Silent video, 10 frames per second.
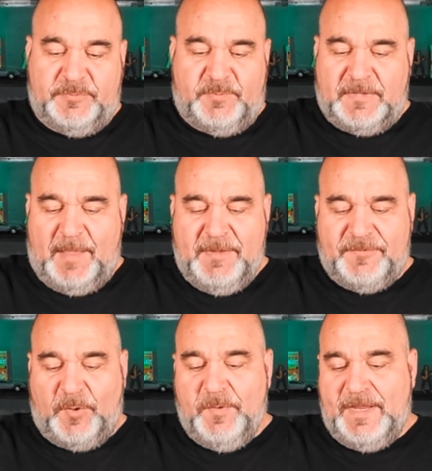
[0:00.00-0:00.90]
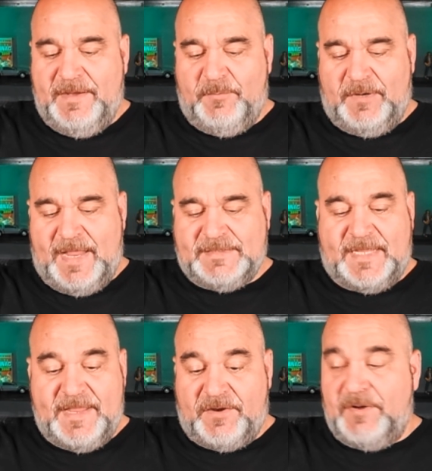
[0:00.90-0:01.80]
I may throw it in and realize
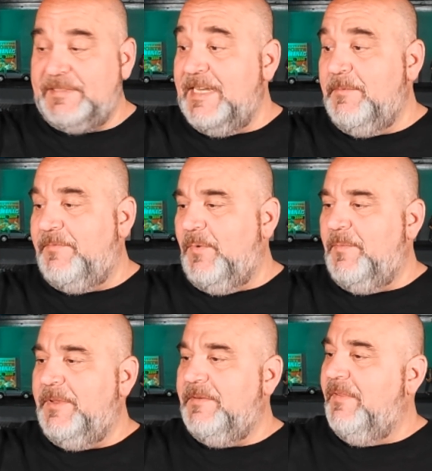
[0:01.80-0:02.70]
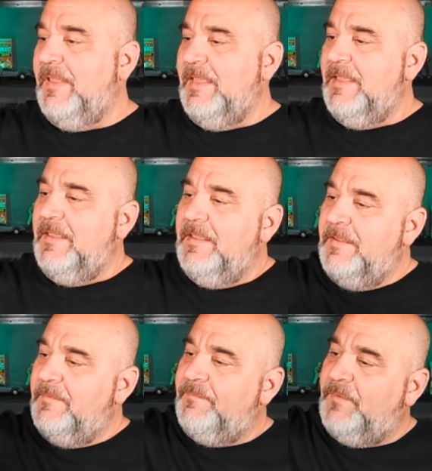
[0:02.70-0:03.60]
I had already seen it before, but
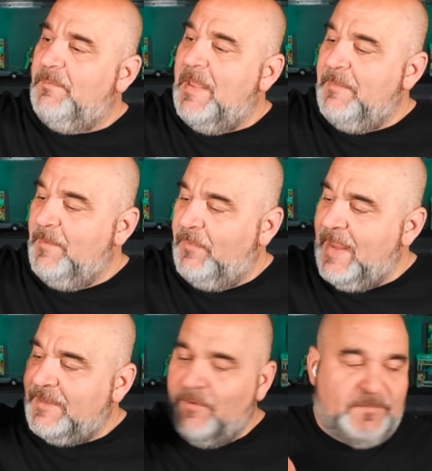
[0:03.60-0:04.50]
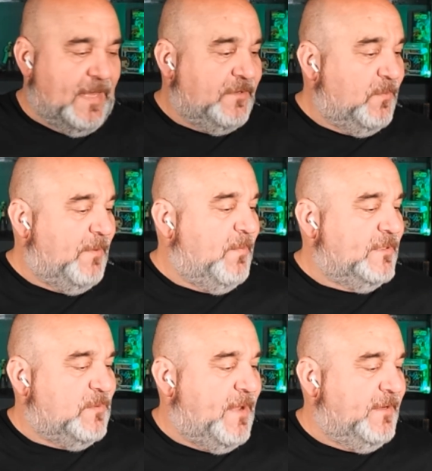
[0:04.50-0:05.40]
from my memory, I don't remember
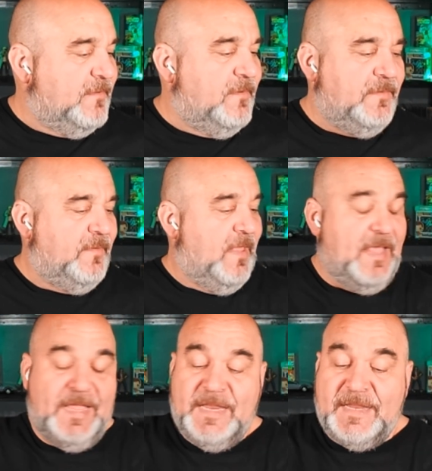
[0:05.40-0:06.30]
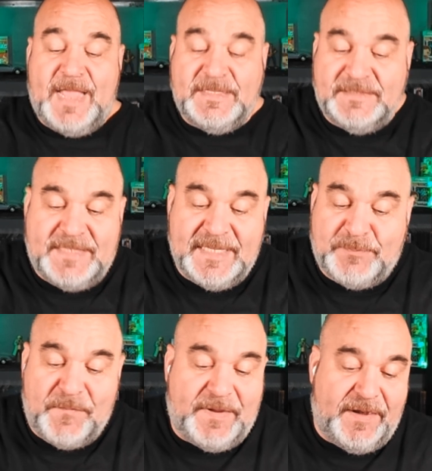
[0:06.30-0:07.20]
much about it. Now, guys, this next
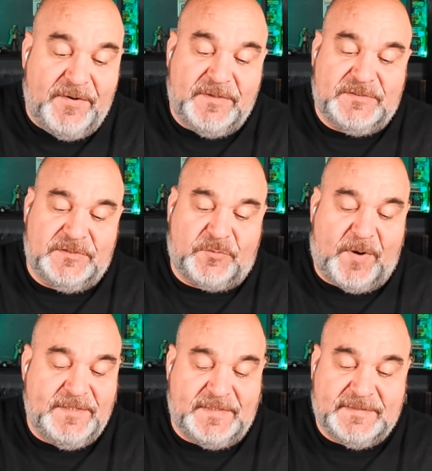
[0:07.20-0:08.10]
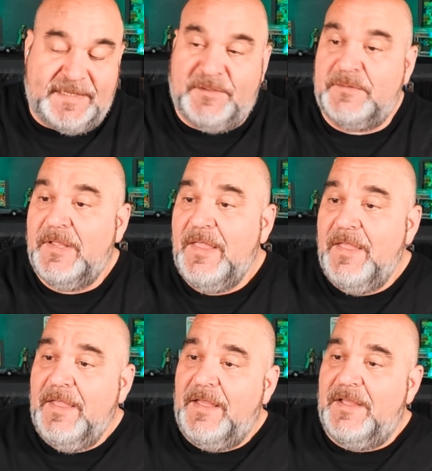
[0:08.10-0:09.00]
movie here is just crazy as hell.
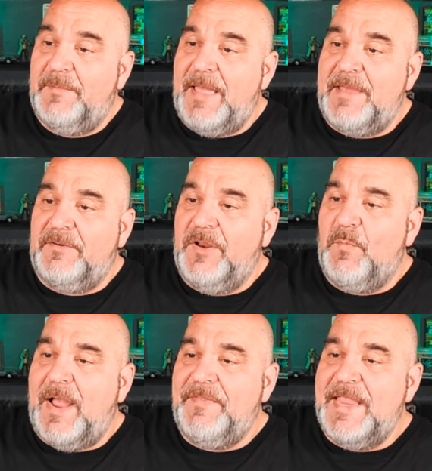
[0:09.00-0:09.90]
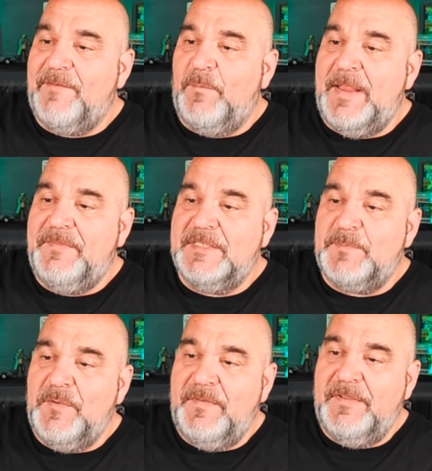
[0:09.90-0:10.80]
I don't know why they ever made this
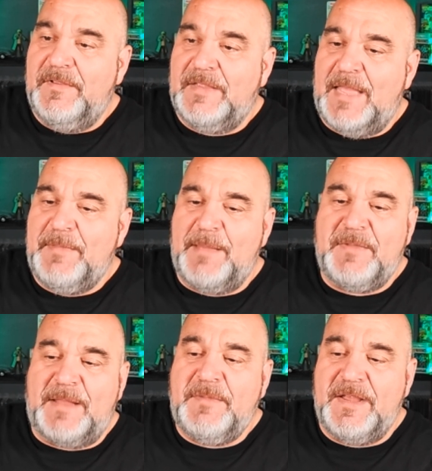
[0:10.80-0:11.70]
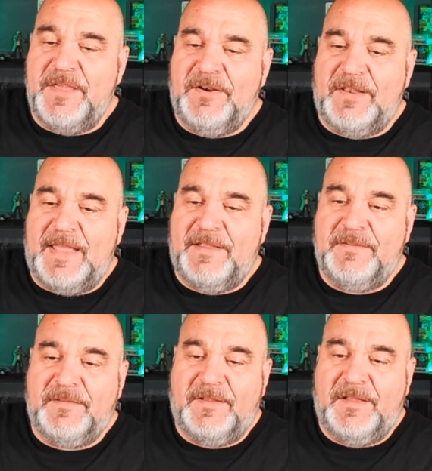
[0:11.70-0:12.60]
movie. I mean, I'm not gonna
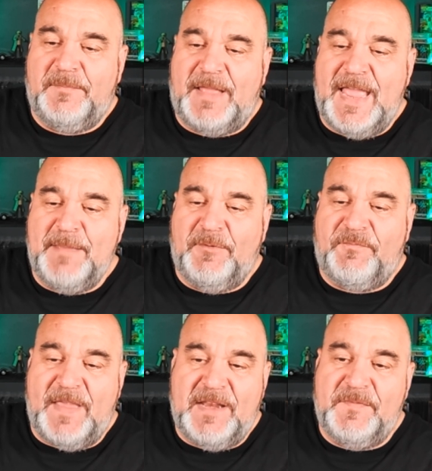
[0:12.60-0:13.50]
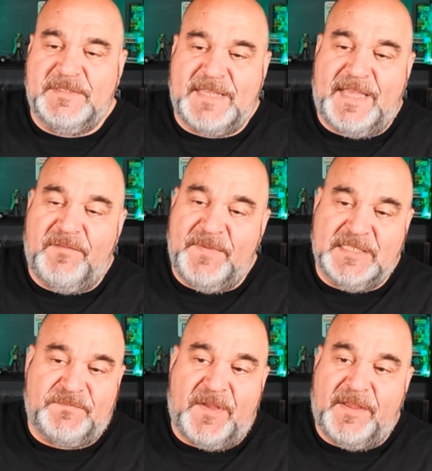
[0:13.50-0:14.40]
lie. I am a fan of this guy,
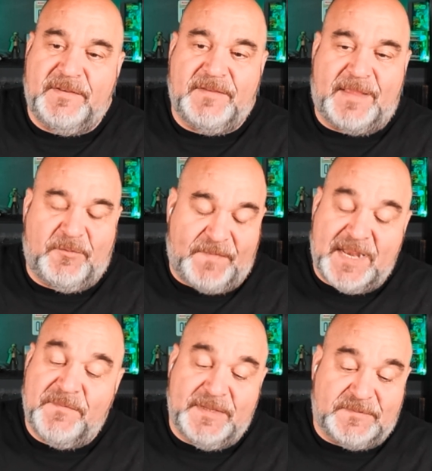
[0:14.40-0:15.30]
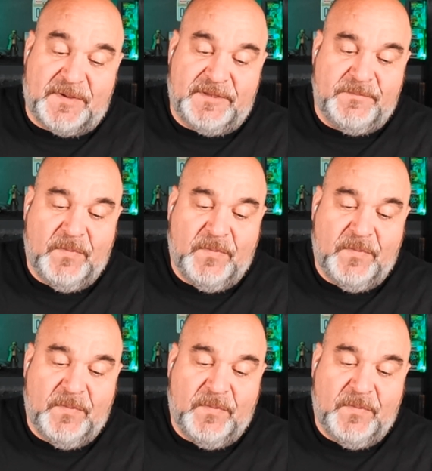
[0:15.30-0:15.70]
Vince Vaughn. I'm a fan of Vince Vaughn.